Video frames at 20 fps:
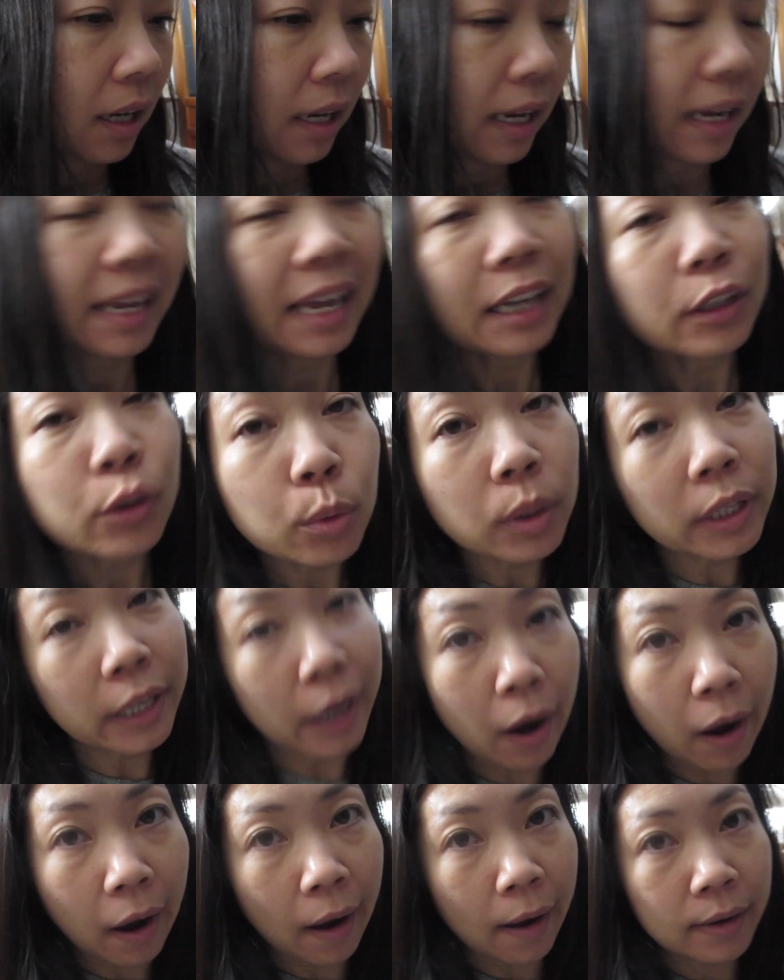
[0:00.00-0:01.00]
it gets really
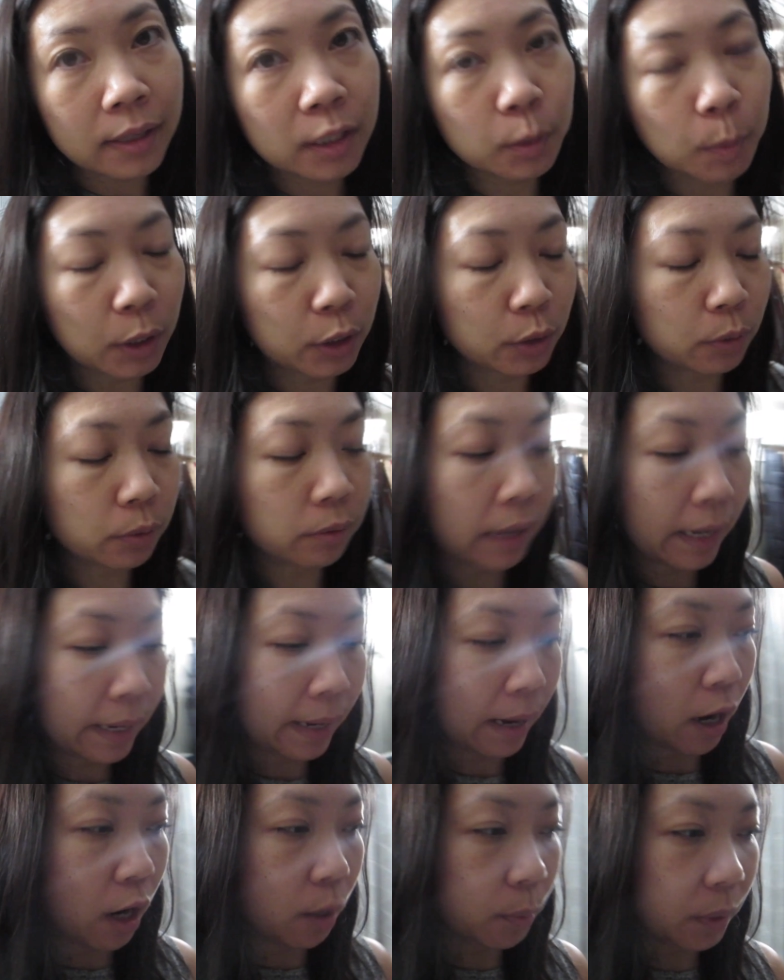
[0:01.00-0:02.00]
hot, especially right
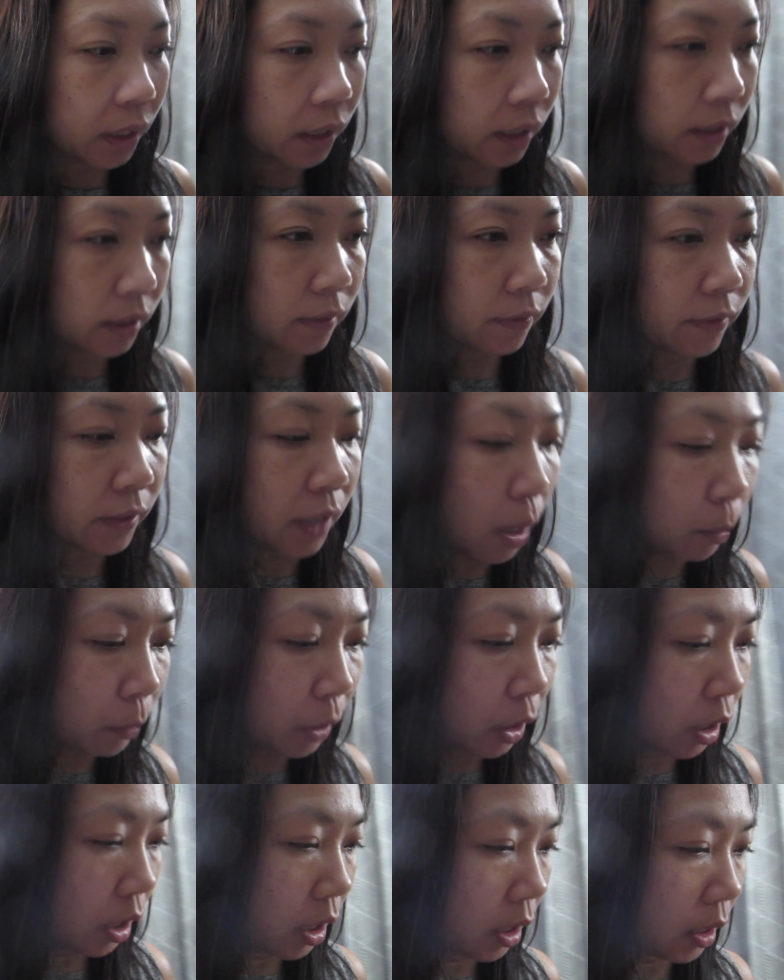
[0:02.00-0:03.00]
now because of
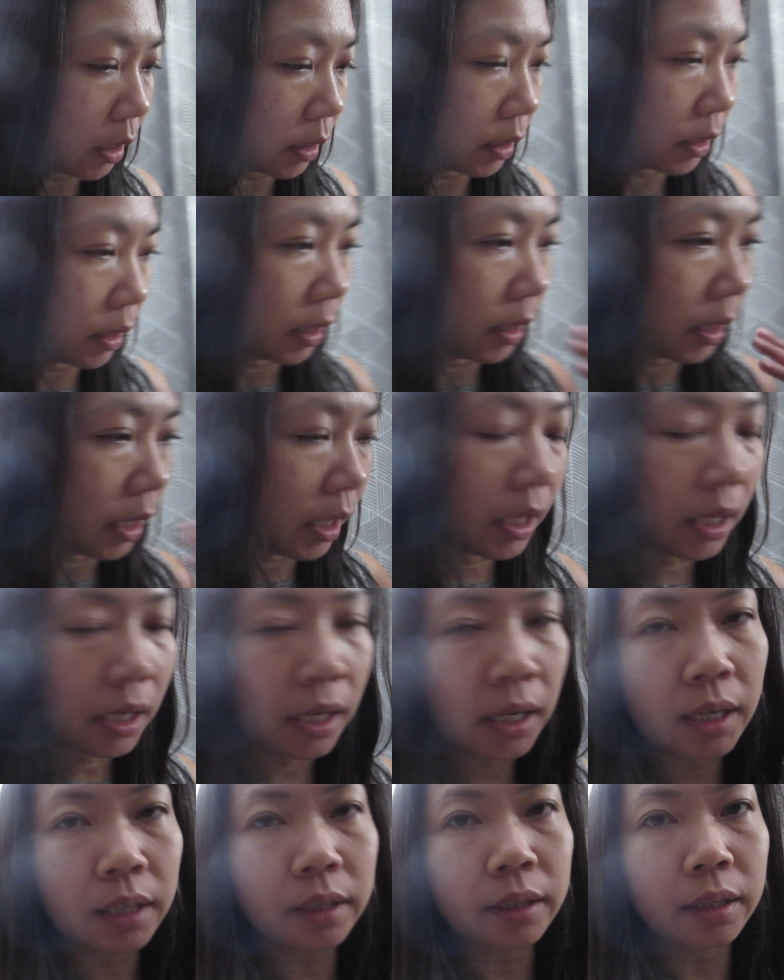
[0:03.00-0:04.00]
summer, because of the
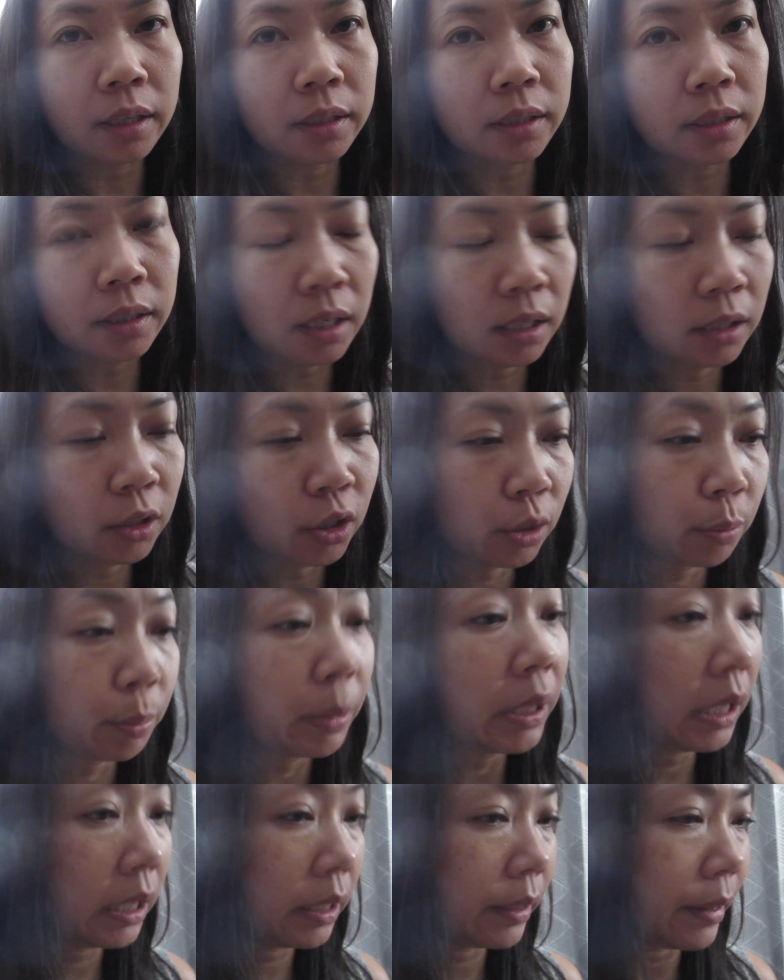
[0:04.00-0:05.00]
heat, the sun just
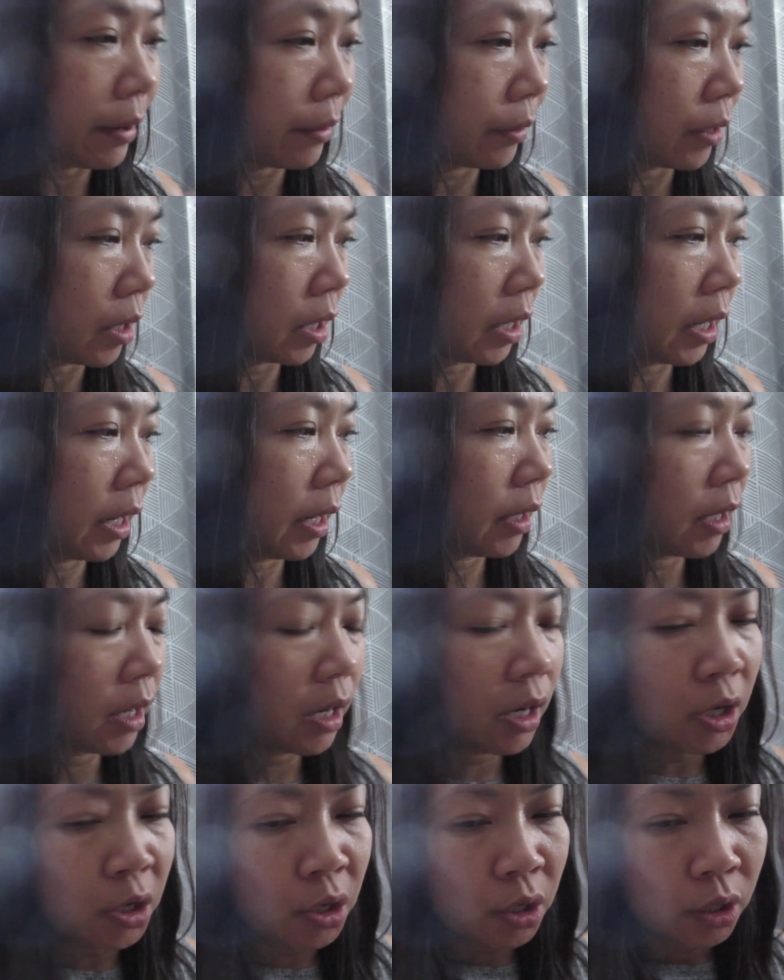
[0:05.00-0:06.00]
beating down on it.
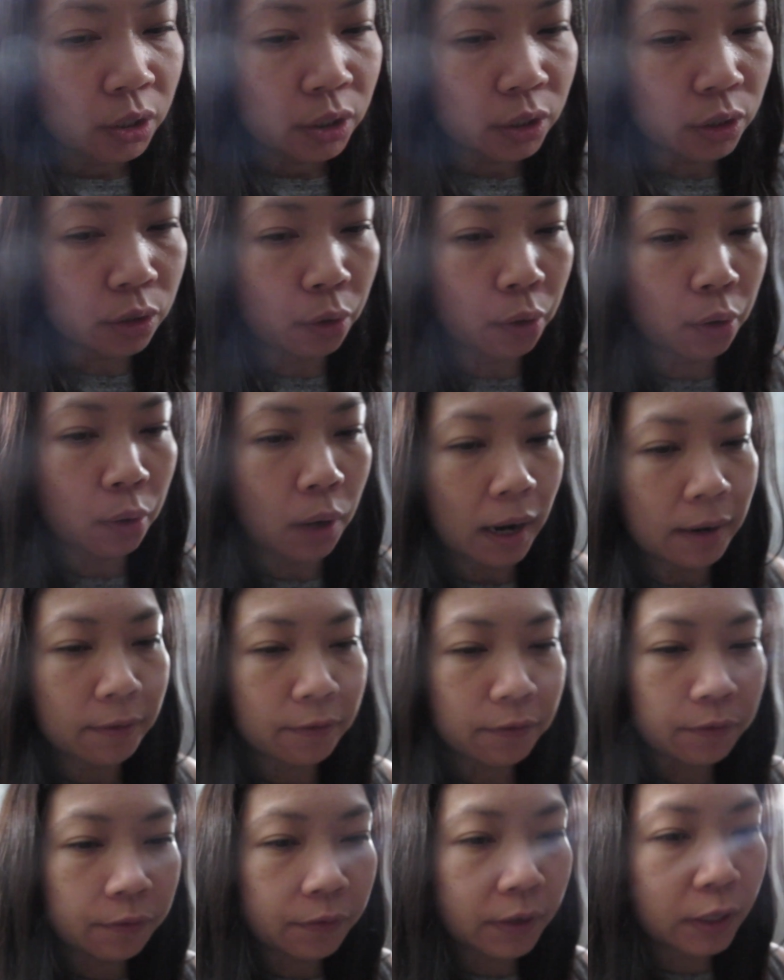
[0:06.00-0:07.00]
So I
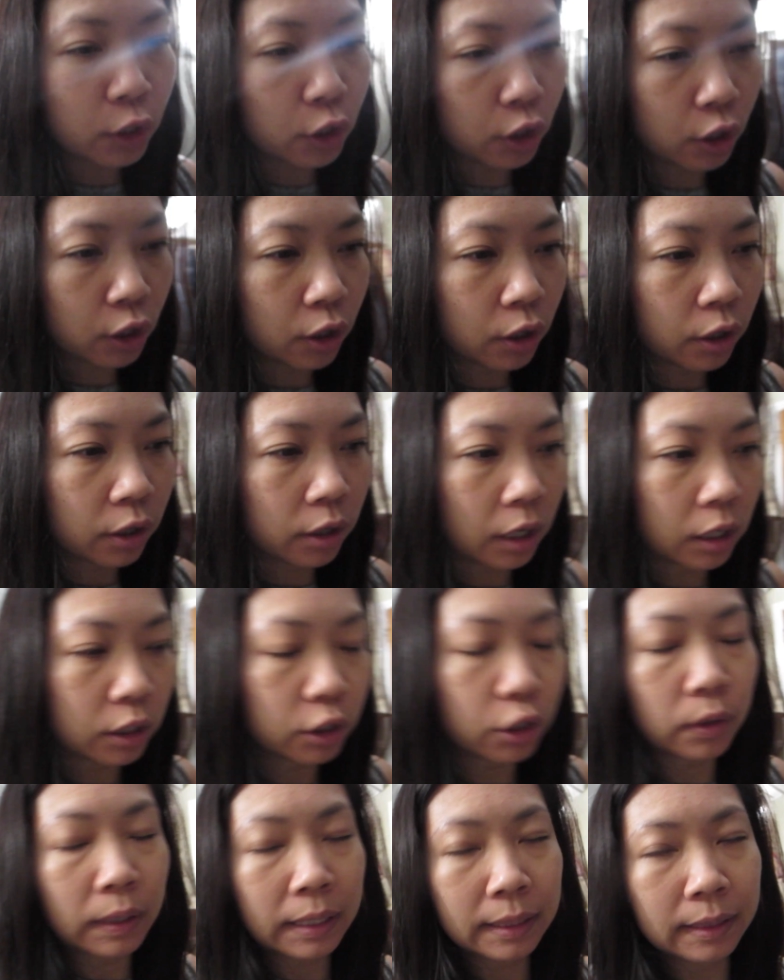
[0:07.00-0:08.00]
figured
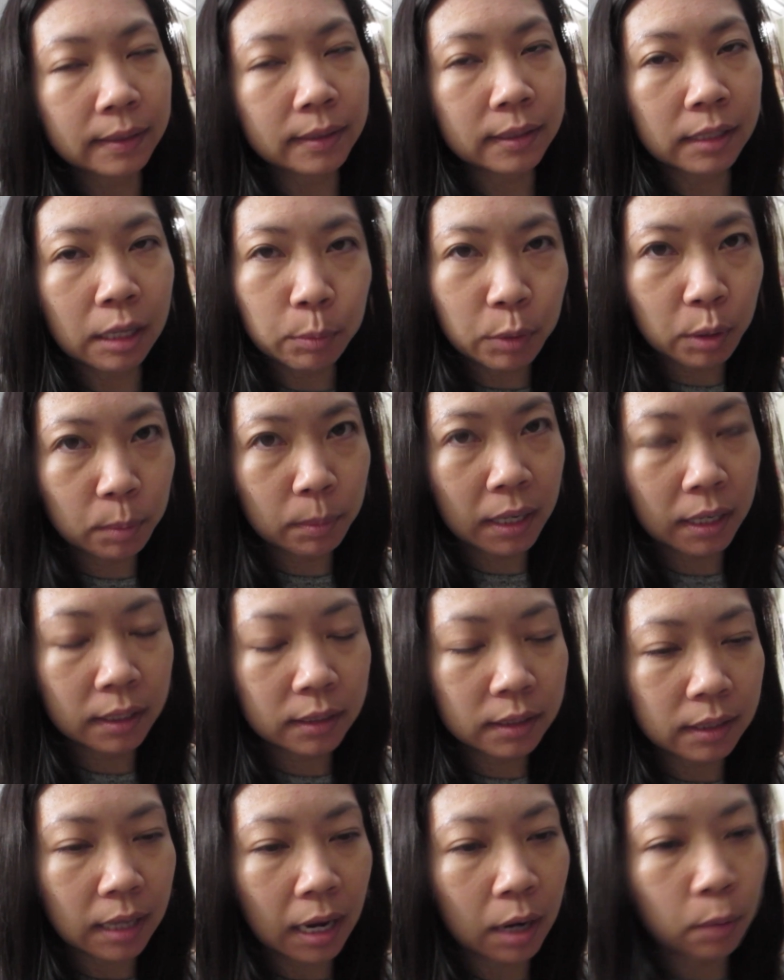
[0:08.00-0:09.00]
during the summer
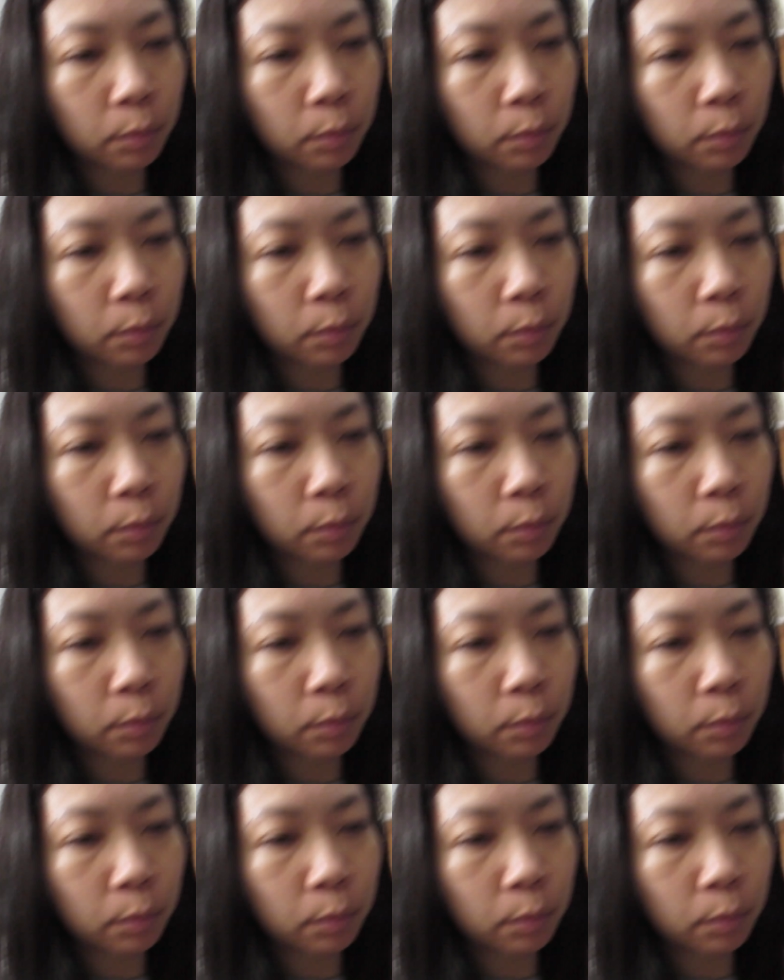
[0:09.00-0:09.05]
months I